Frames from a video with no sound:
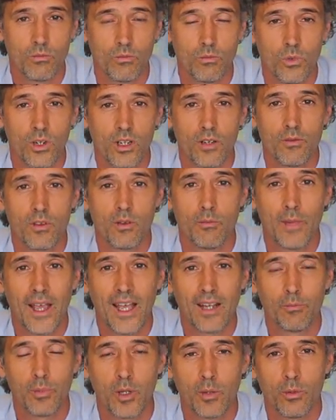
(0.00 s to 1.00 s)
one of the
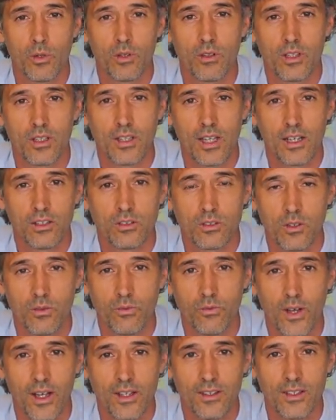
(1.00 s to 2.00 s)
main people that actually
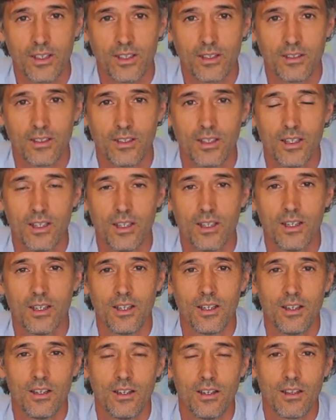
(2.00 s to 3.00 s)
funded
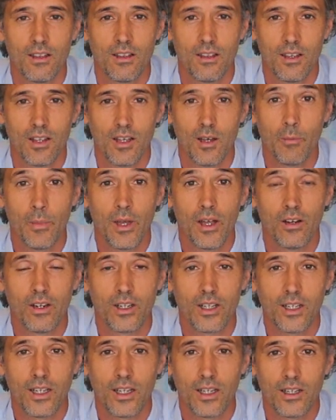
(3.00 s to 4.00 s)
the
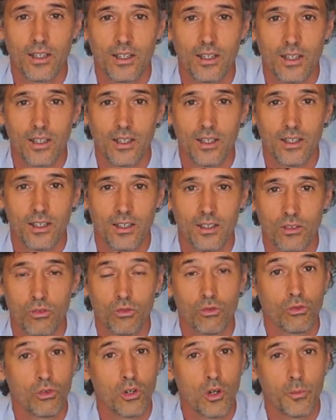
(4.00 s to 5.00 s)
American
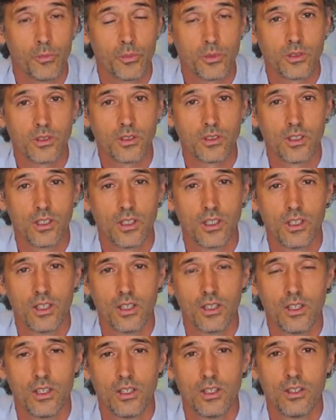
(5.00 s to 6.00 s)
troops.
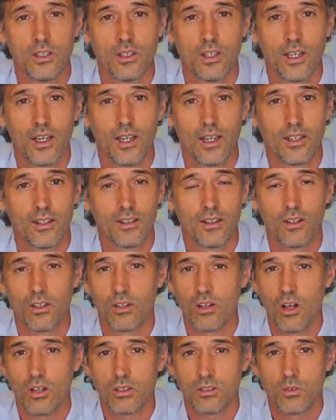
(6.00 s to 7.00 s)
And there
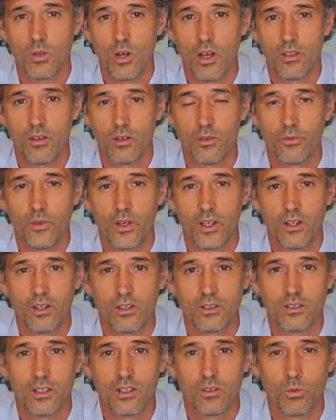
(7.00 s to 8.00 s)
are also other
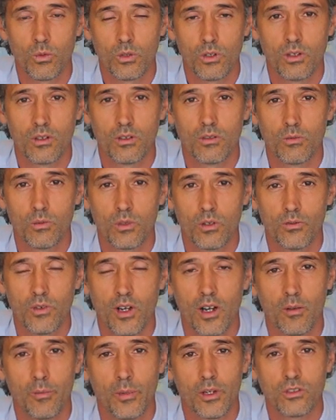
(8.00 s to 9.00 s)
figures that were
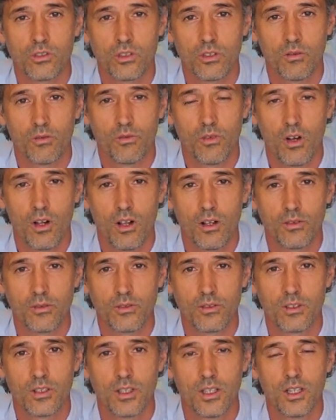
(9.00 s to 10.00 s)
very much involved.